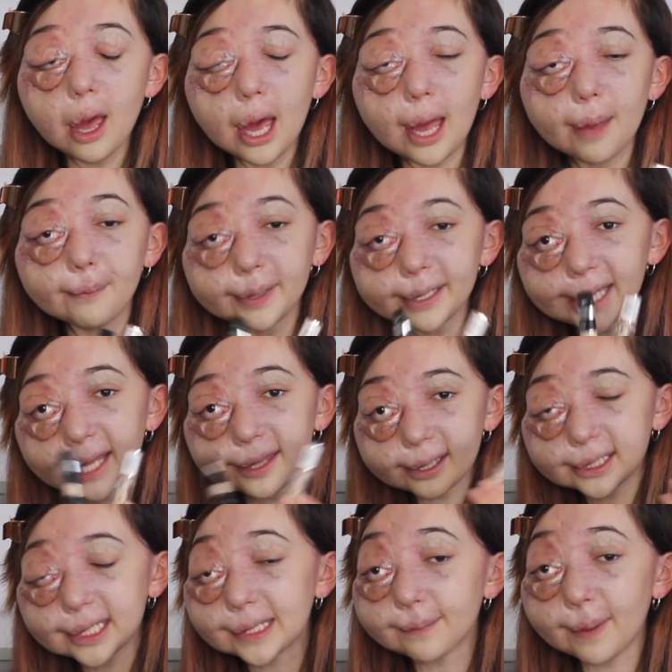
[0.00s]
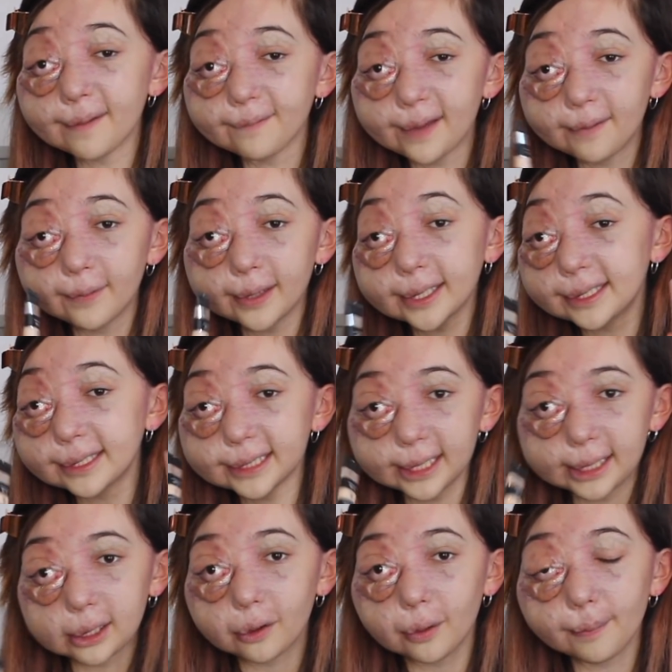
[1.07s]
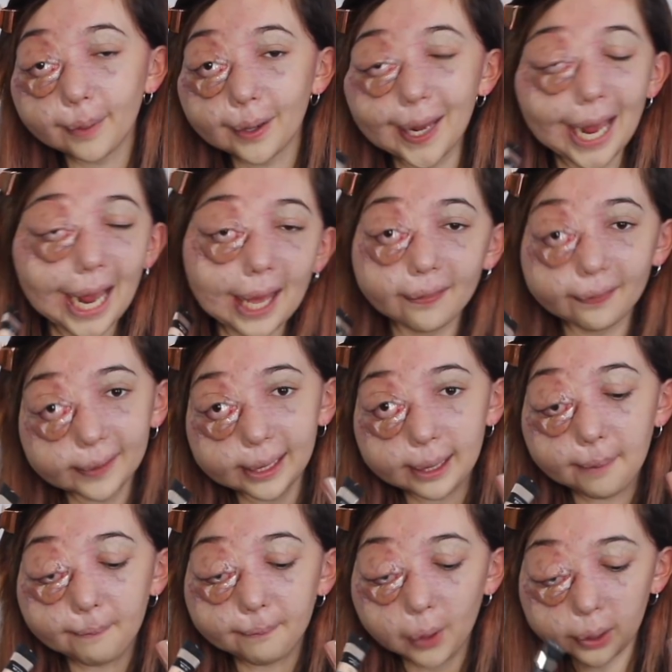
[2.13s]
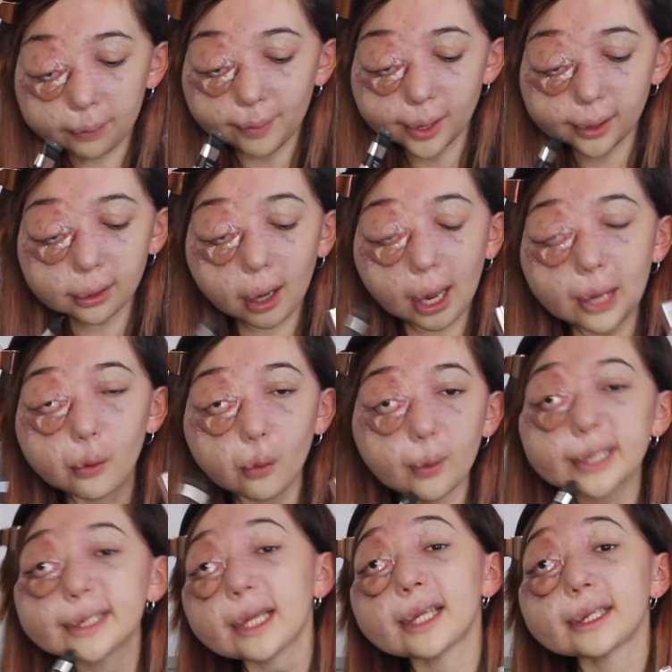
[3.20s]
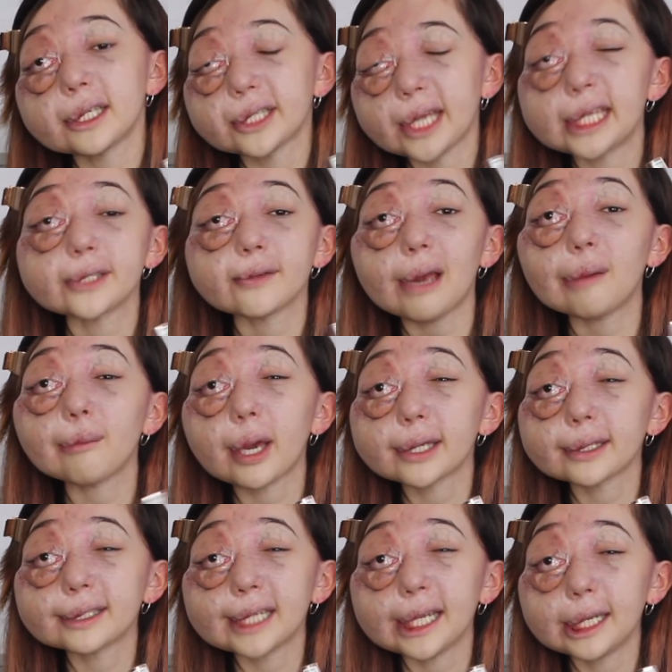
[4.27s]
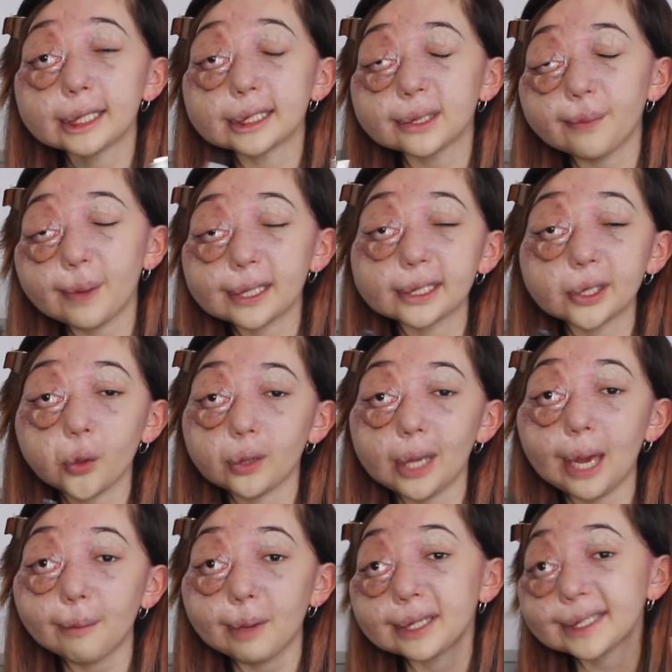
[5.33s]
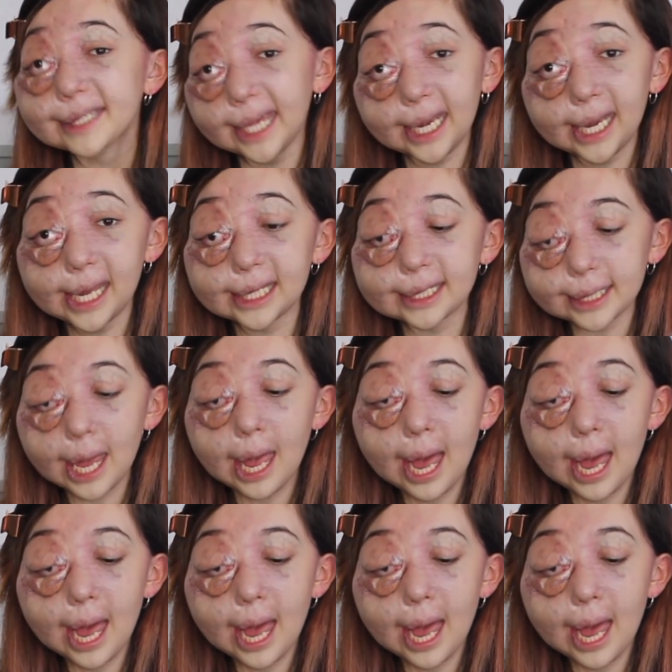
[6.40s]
But yeah, this is my favourite concealer combo at the moment. I always like to change around my concealers depending on how my skin is,